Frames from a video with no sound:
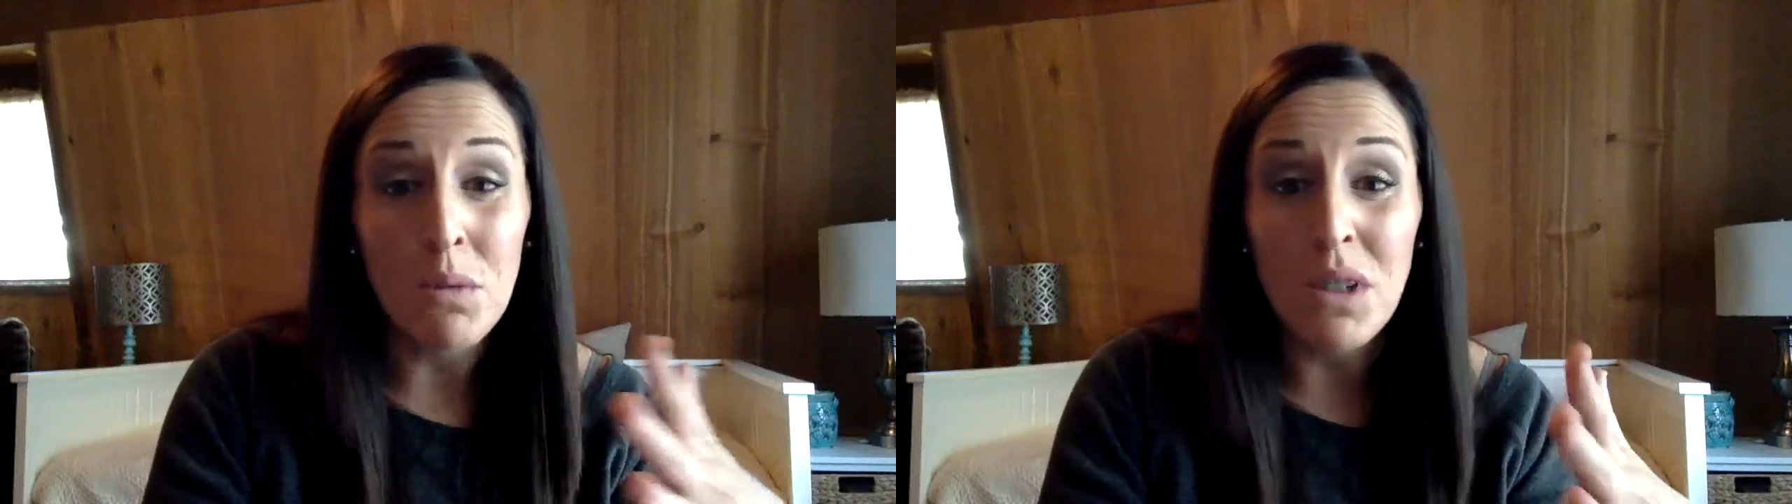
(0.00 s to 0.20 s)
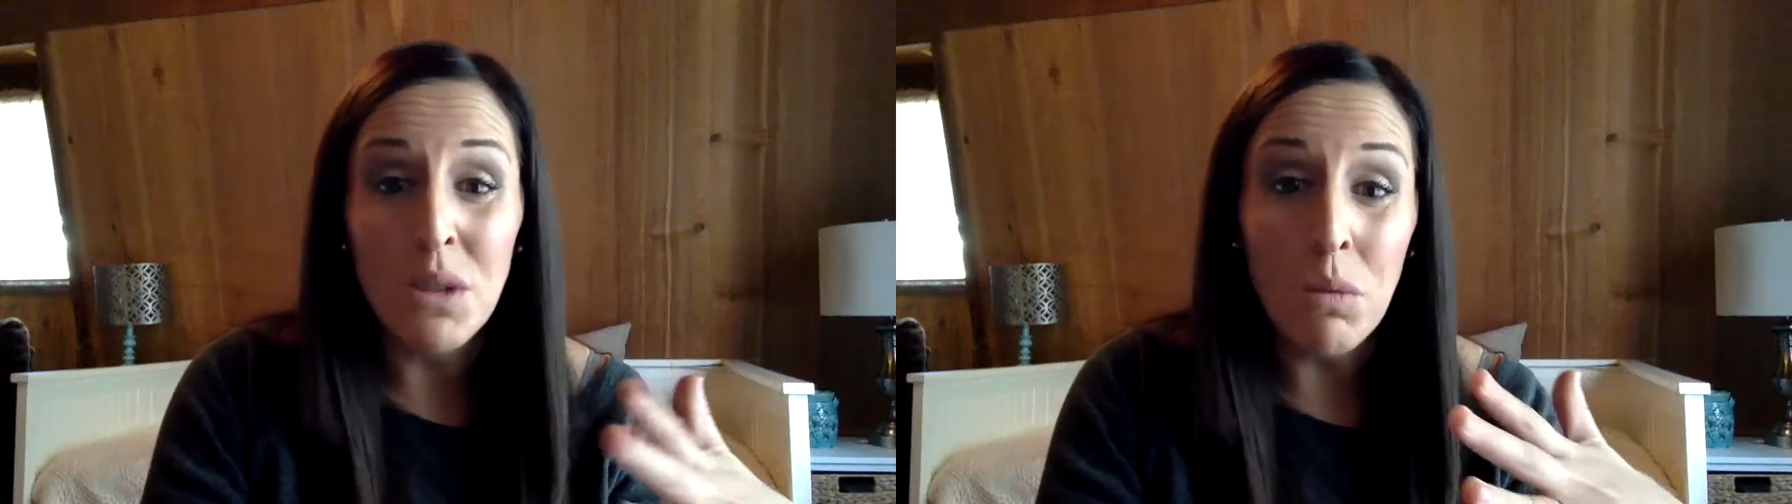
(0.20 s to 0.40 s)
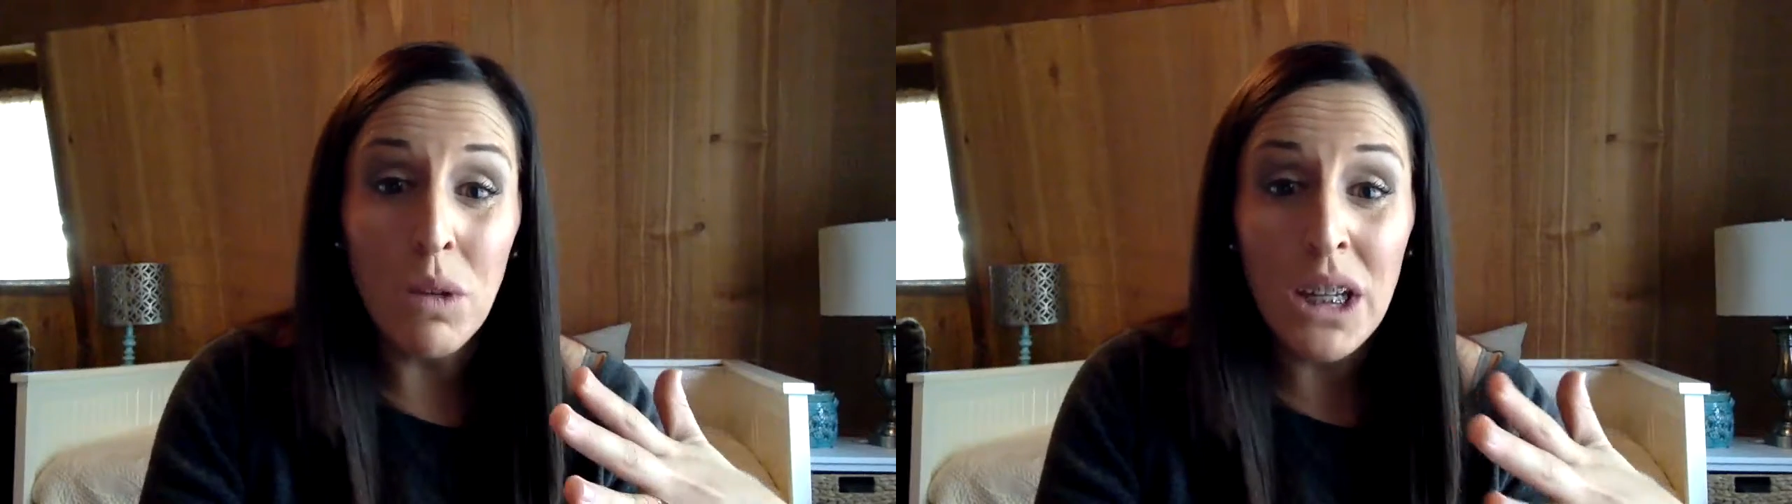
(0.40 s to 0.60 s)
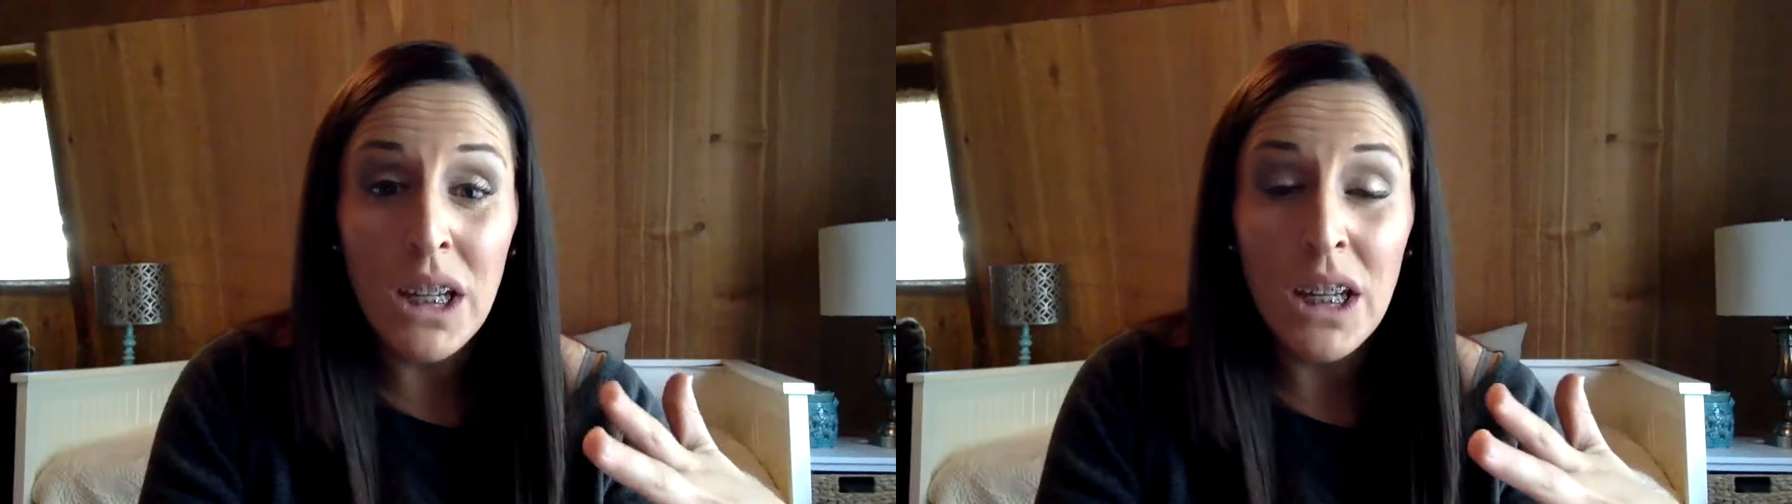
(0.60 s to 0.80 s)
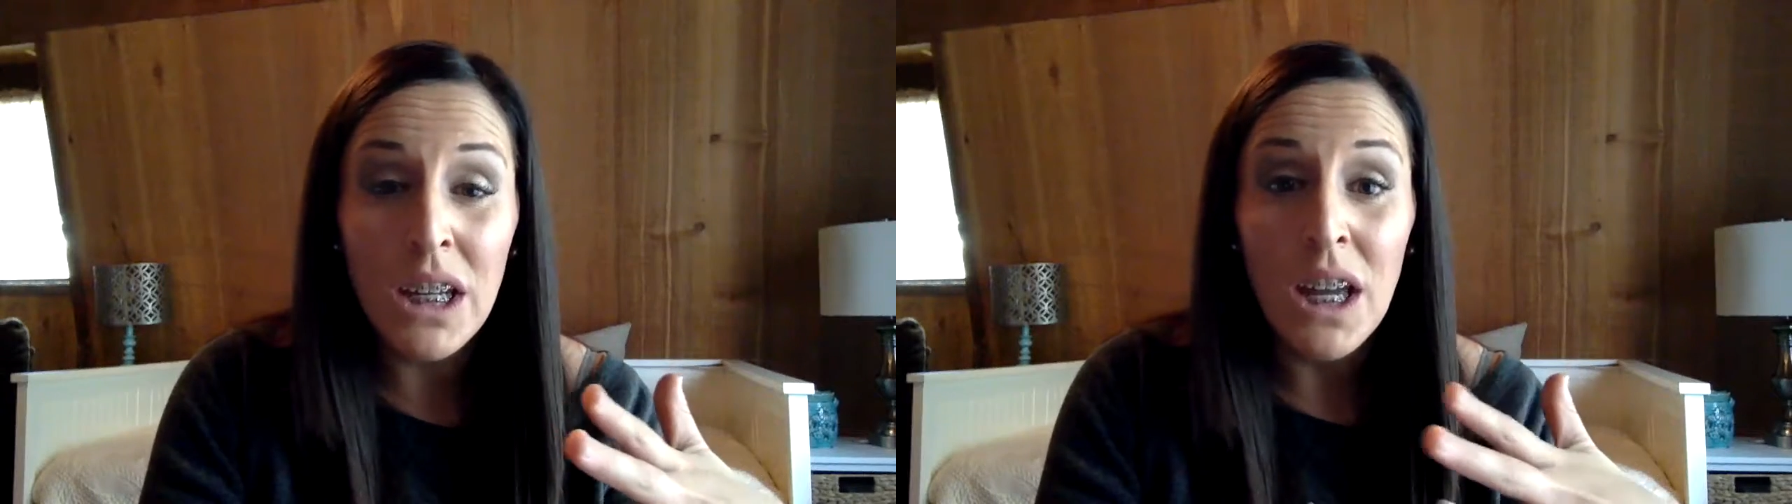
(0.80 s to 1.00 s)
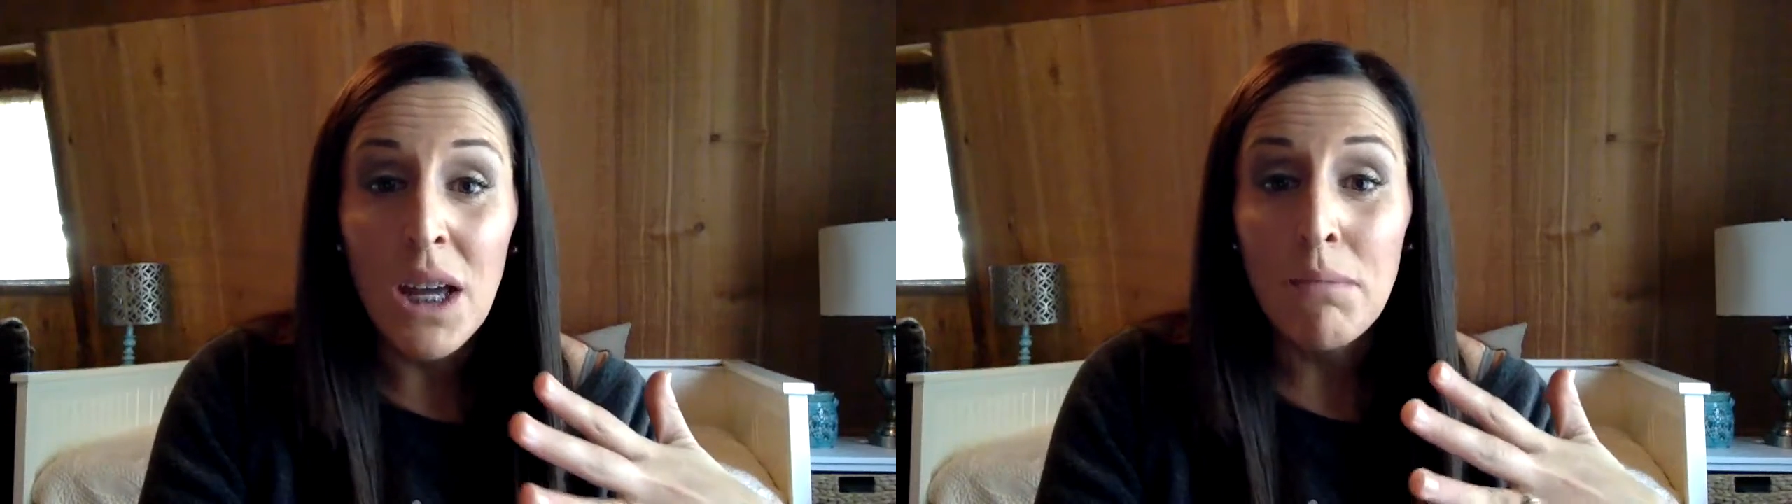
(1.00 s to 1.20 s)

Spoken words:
once a week,